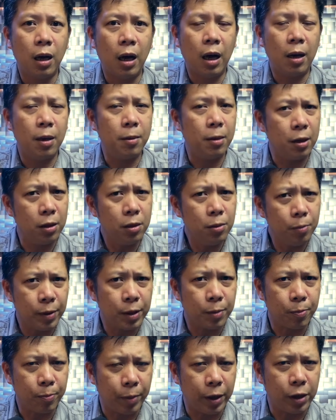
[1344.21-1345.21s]
a little
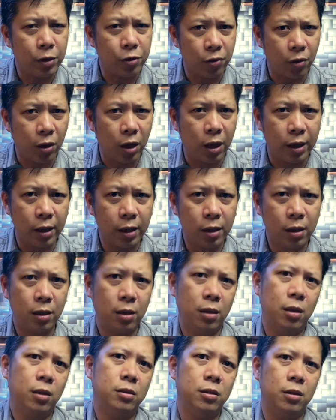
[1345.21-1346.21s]
bit patriotic,
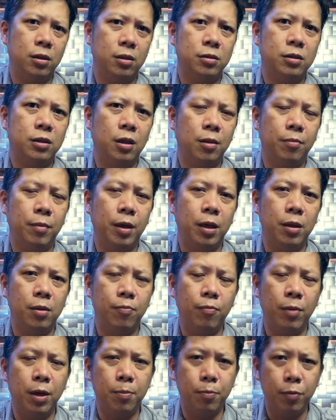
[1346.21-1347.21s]
uh, some may,
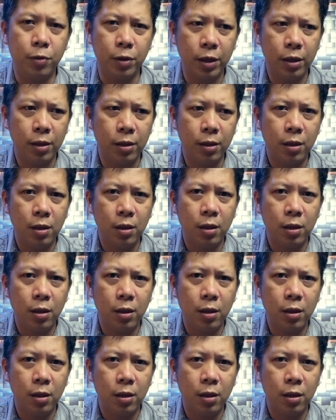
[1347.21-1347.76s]
may put it,